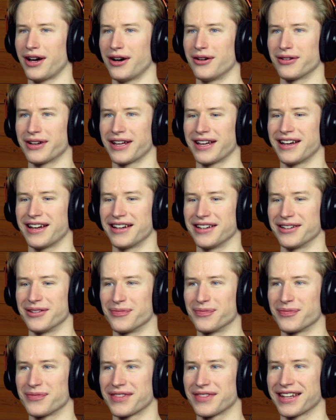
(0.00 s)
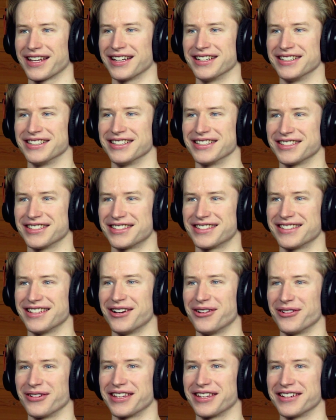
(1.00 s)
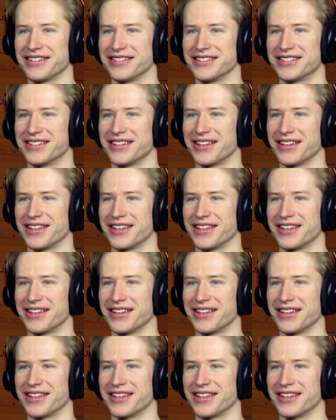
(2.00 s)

Okay, so here's